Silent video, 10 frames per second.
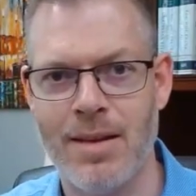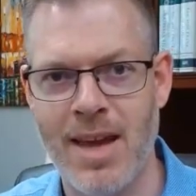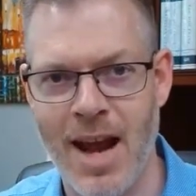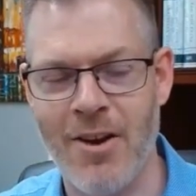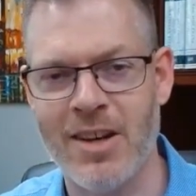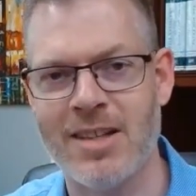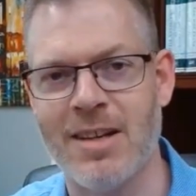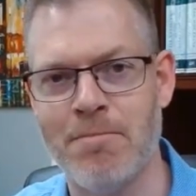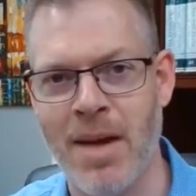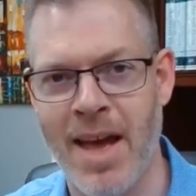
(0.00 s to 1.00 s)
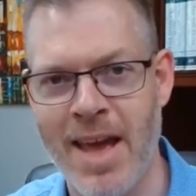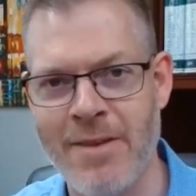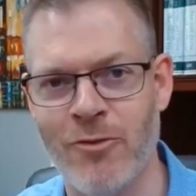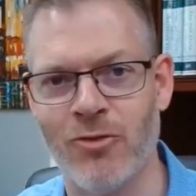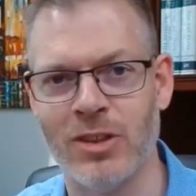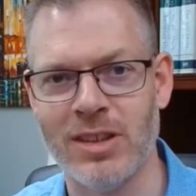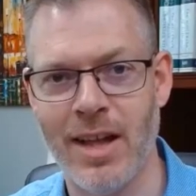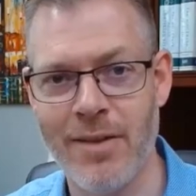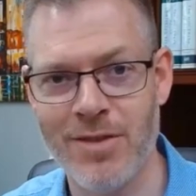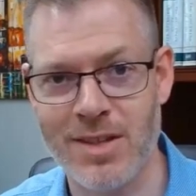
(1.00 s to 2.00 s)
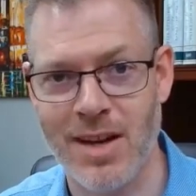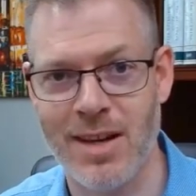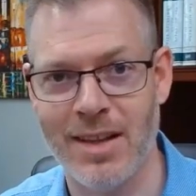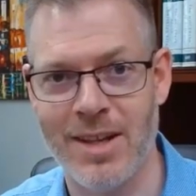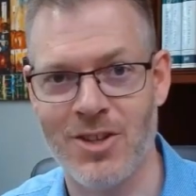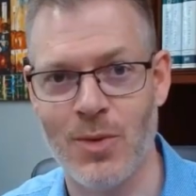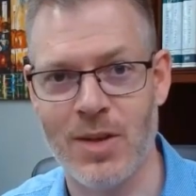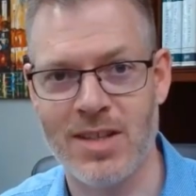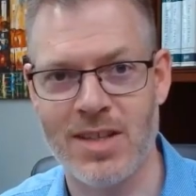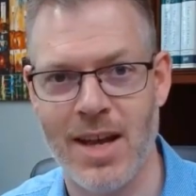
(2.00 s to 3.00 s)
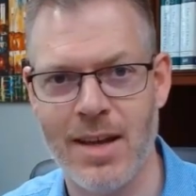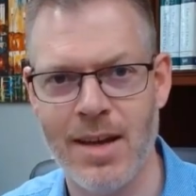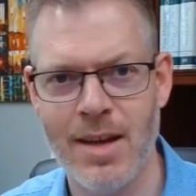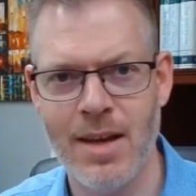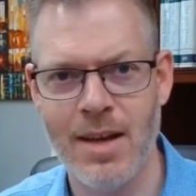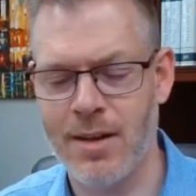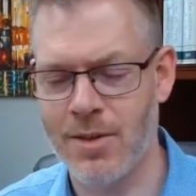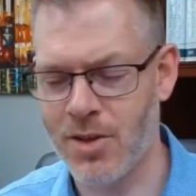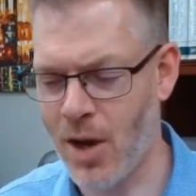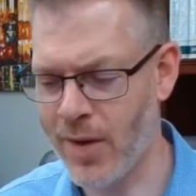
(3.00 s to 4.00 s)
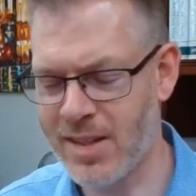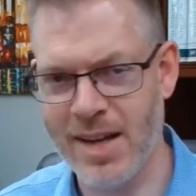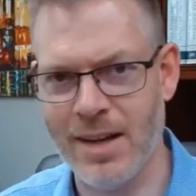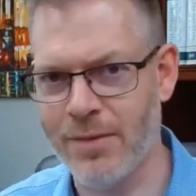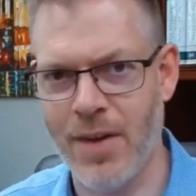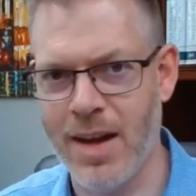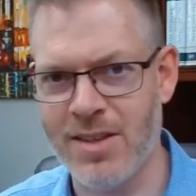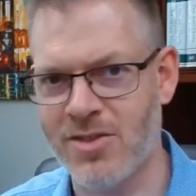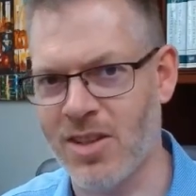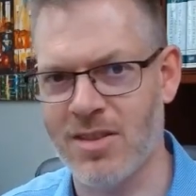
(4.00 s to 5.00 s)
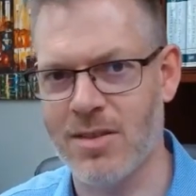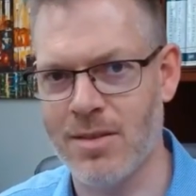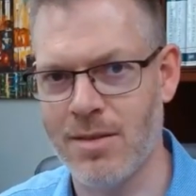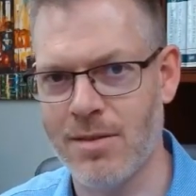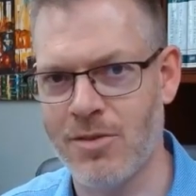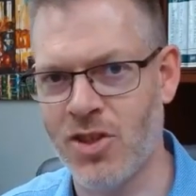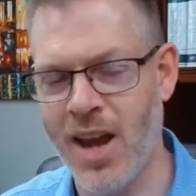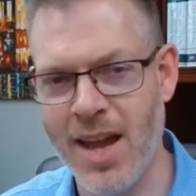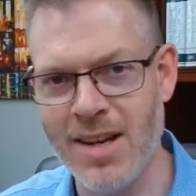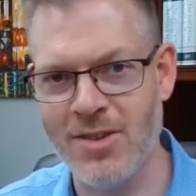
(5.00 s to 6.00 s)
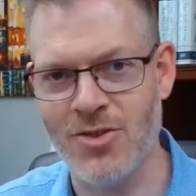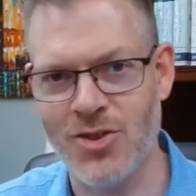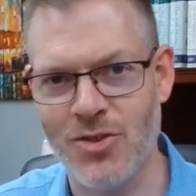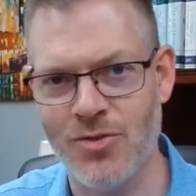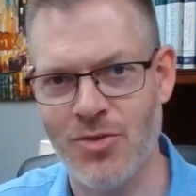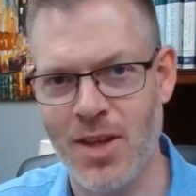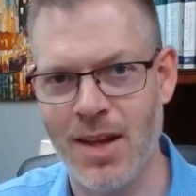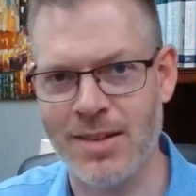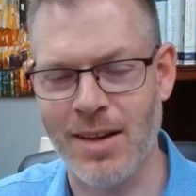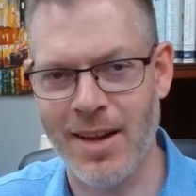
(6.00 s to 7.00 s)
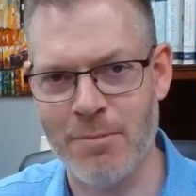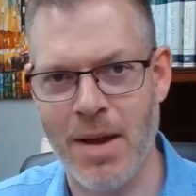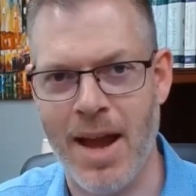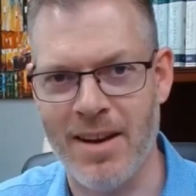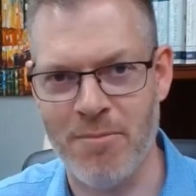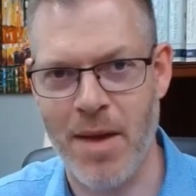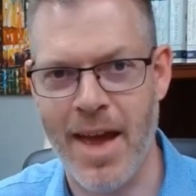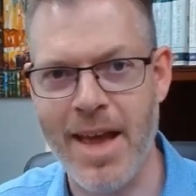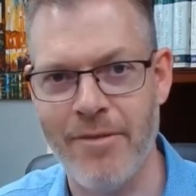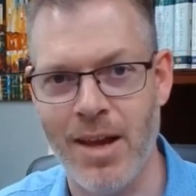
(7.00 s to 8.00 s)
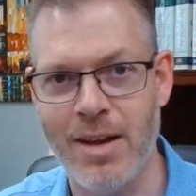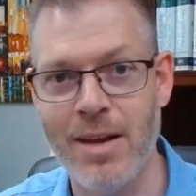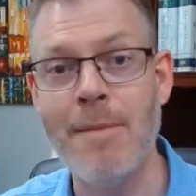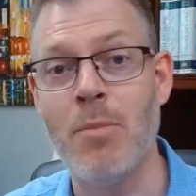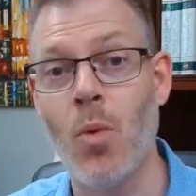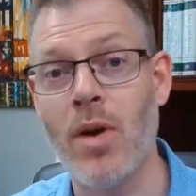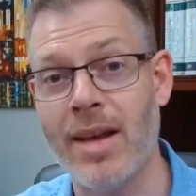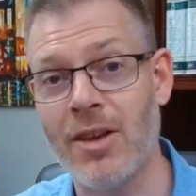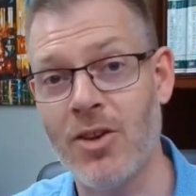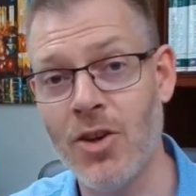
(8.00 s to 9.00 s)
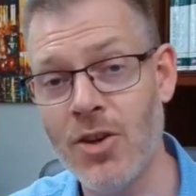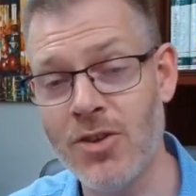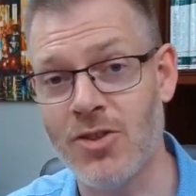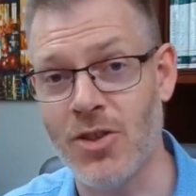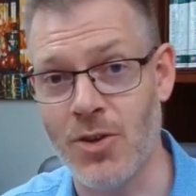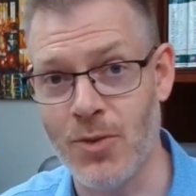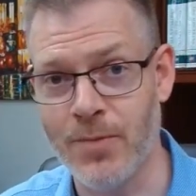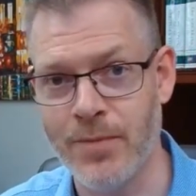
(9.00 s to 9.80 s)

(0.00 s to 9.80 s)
character, behavioural, lifestyle issue at stake, going to get advice doesn't change the underlying pattern of behaviour. But what it could do,